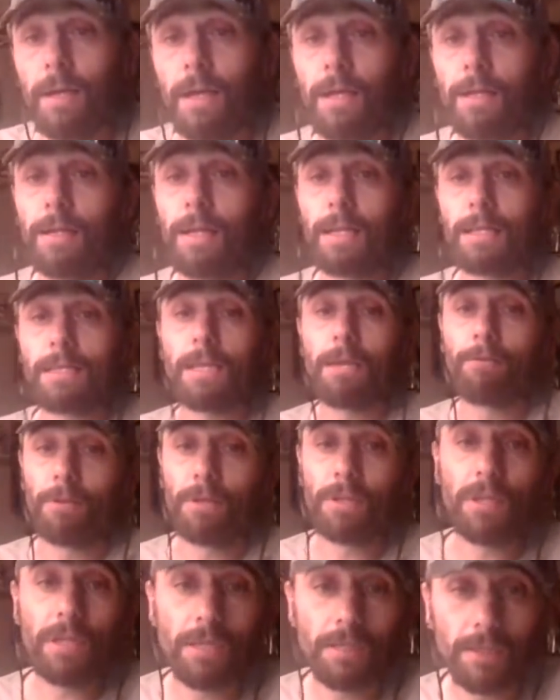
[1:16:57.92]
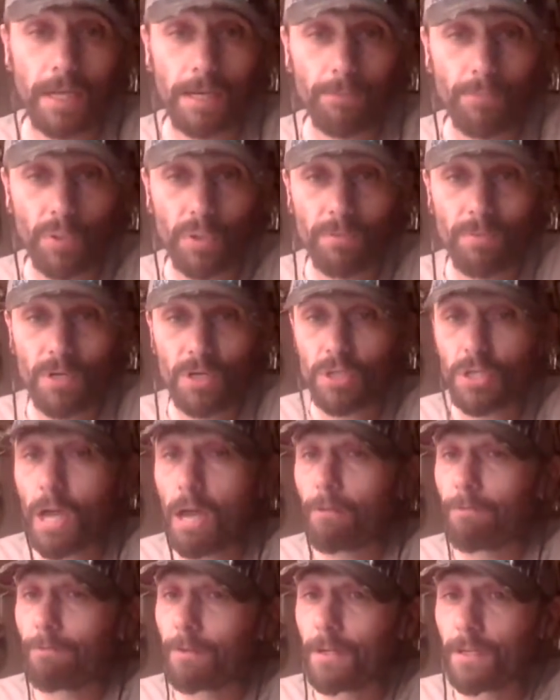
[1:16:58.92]
And that's everything that I pretty much
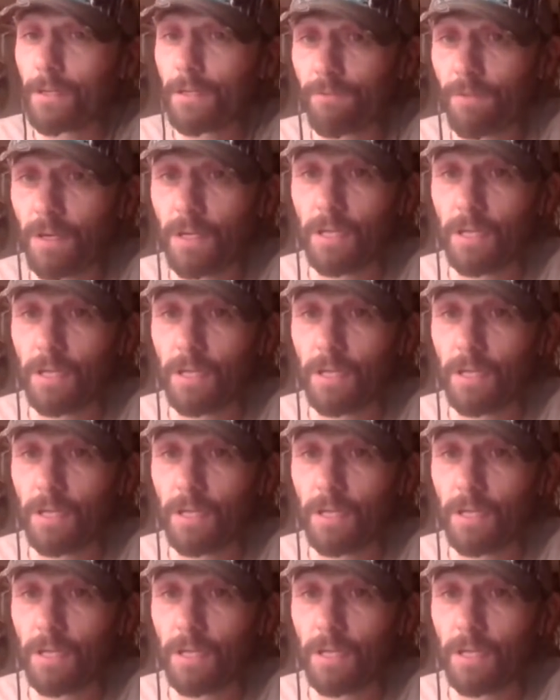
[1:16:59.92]
got for this